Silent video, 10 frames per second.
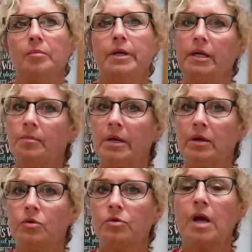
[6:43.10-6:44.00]

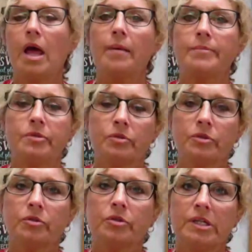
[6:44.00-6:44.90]
Email
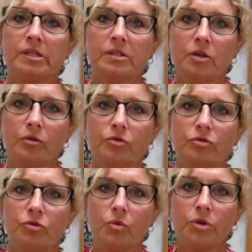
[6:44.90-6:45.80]
absolutely is another
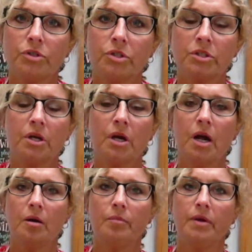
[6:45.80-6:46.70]
source
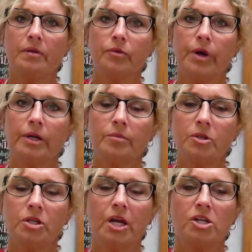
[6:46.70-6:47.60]
of great
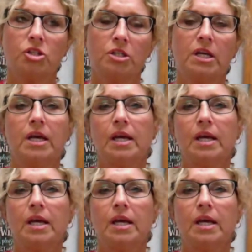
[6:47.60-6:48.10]
communication.